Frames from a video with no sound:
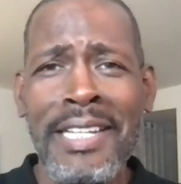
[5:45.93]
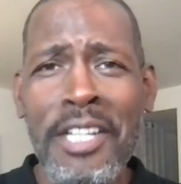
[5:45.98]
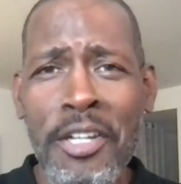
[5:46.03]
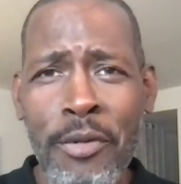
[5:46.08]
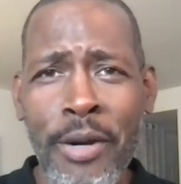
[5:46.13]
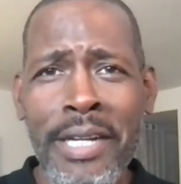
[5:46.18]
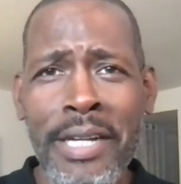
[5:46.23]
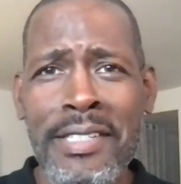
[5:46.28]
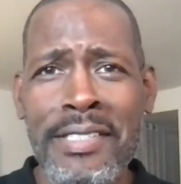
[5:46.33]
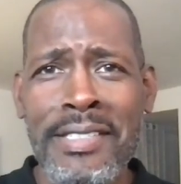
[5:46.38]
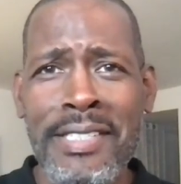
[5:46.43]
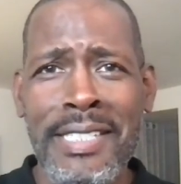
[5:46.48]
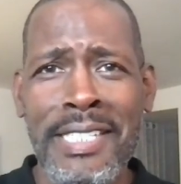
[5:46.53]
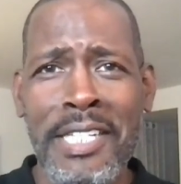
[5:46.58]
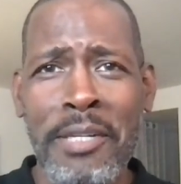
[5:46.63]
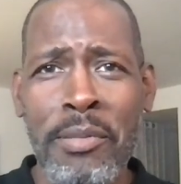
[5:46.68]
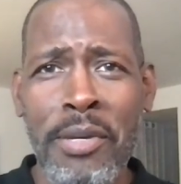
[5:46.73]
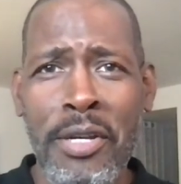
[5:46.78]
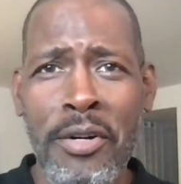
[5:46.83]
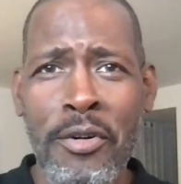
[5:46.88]
Great to see
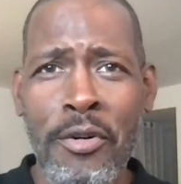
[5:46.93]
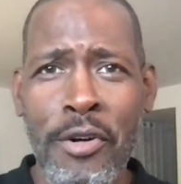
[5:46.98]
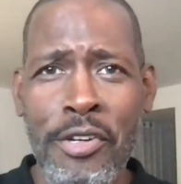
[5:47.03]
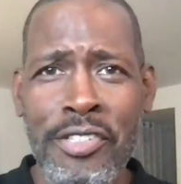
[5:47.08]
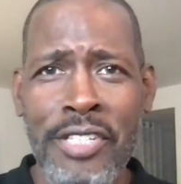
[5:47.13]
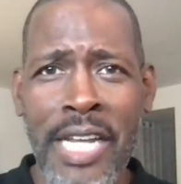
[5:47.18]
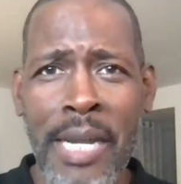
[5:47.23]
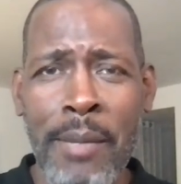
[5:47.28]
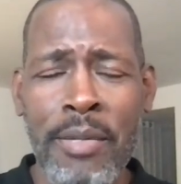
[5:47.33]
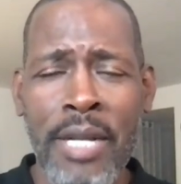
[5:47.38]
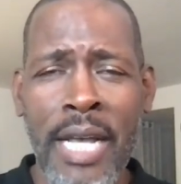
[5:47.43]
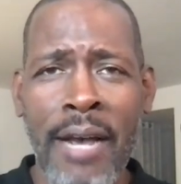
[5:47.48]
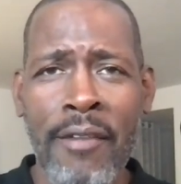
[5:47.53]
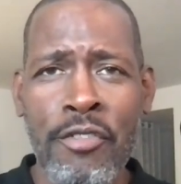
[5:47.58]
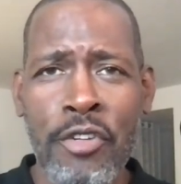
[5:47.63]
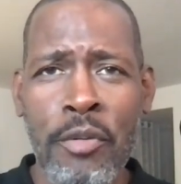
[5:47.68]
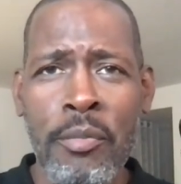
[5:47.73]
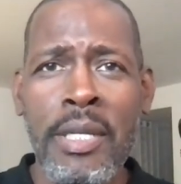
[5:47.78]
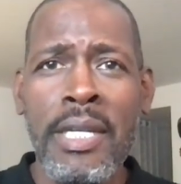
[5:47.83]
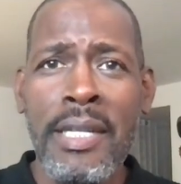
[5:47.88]
him get a horse named
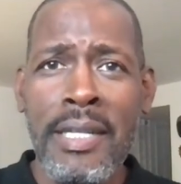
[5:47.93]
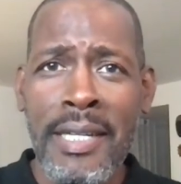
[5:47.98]
after him.